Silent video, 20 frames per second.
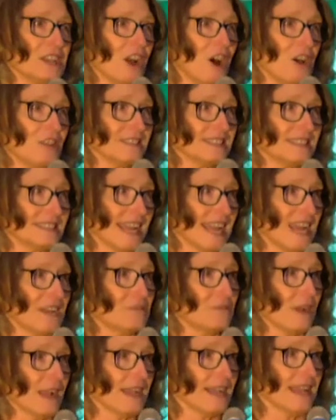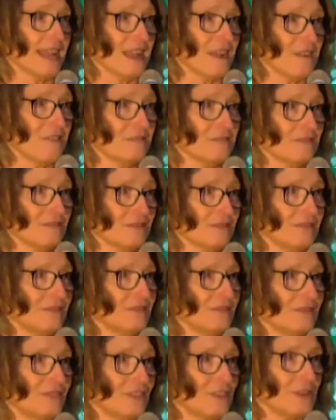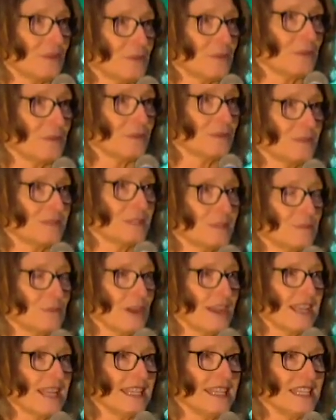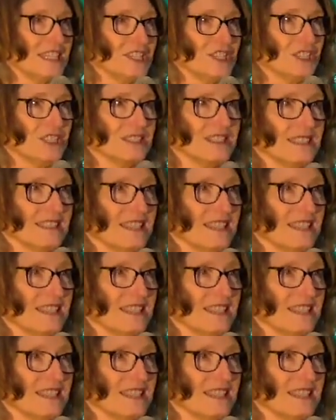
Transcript: all stand right now for some recognition.